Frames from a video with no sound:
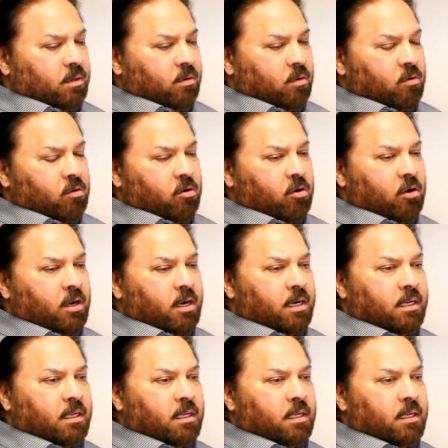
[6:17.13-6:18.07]

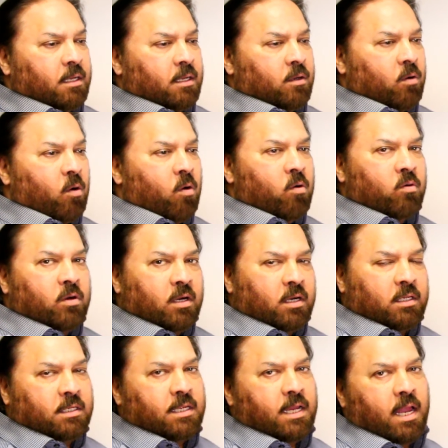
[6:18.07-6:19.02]
or
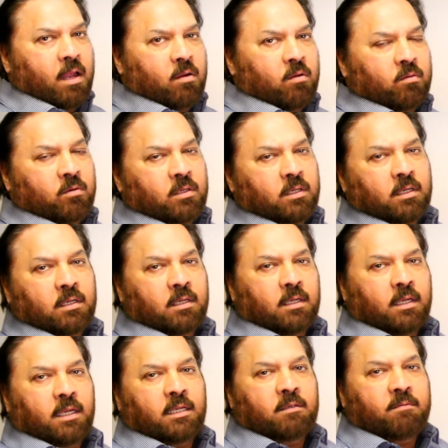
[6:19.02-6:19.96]
AUNKAR sound
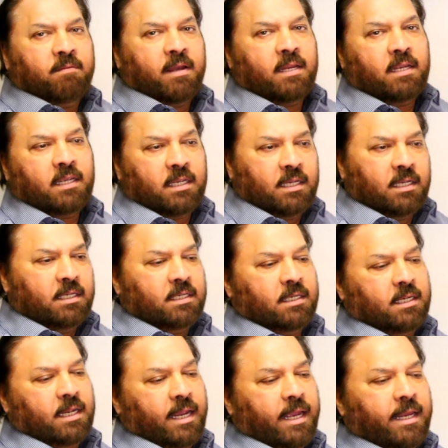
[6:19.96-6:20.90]
is very
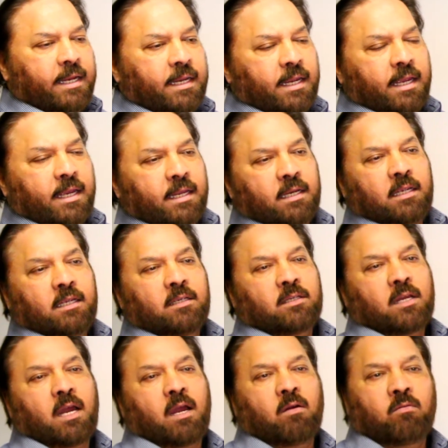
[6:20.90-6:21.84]
easy. Any
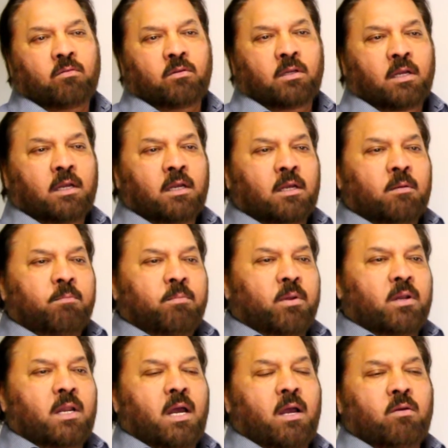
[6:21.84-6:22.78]
sound
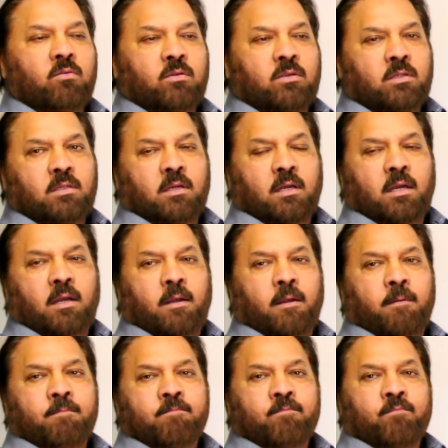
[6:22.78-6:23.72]
pronounced
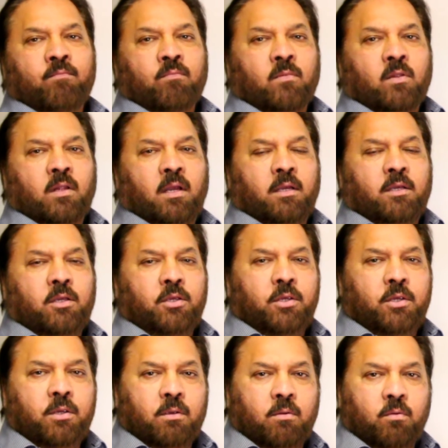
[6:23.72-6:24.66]

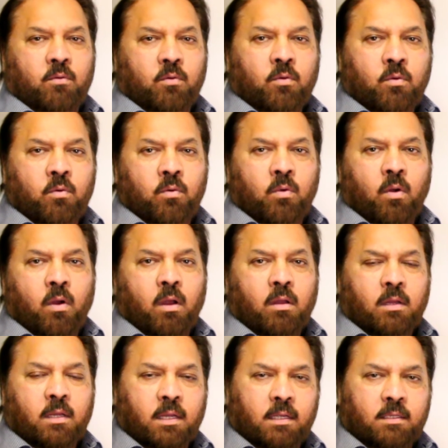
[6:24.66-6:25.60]
like oo,
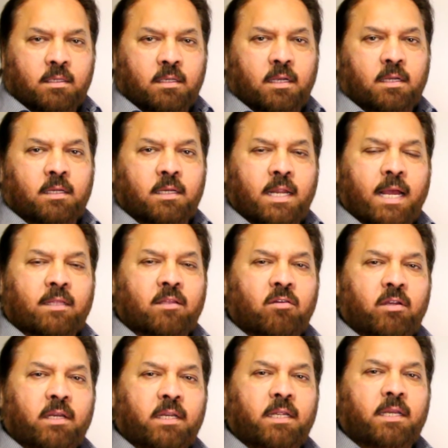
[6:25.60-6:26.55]
not
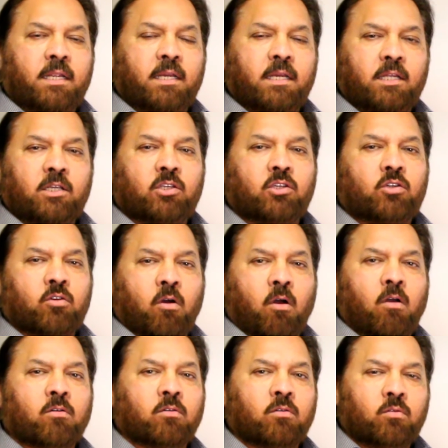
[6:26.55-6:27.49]
really
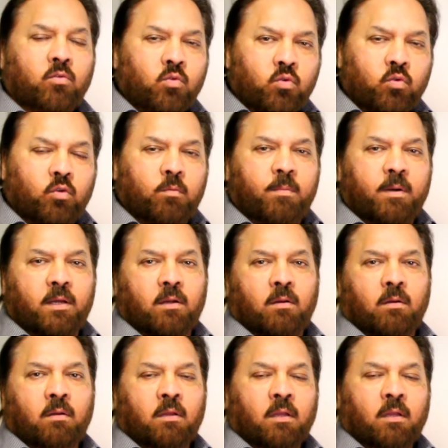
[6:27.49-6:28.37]
strong oo, but